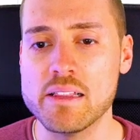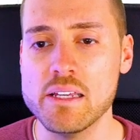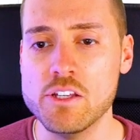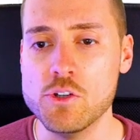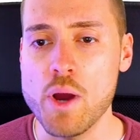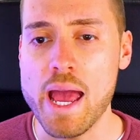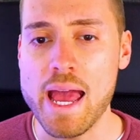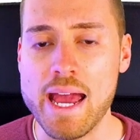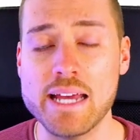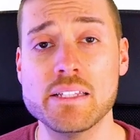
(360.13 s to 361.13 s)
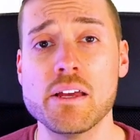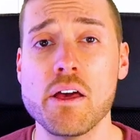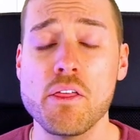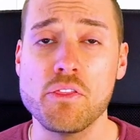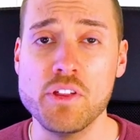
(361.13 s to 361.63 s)
you add
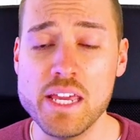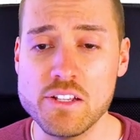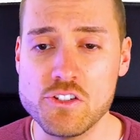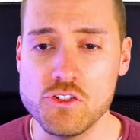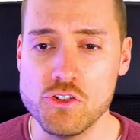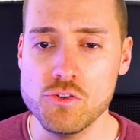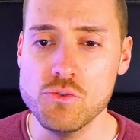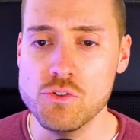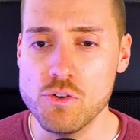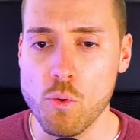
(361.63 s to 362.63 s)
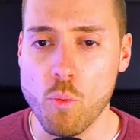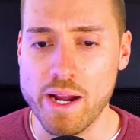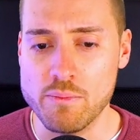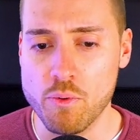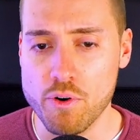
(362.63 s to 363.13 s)
things to your
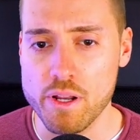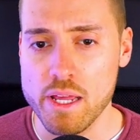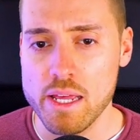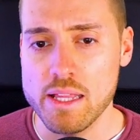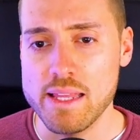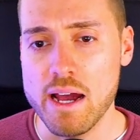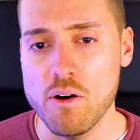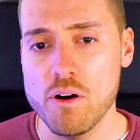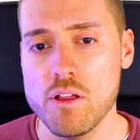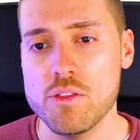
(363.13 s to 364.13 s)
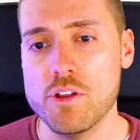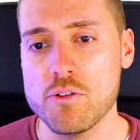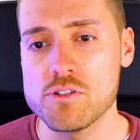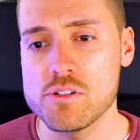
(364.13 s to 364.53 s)
whiteboard. Now, those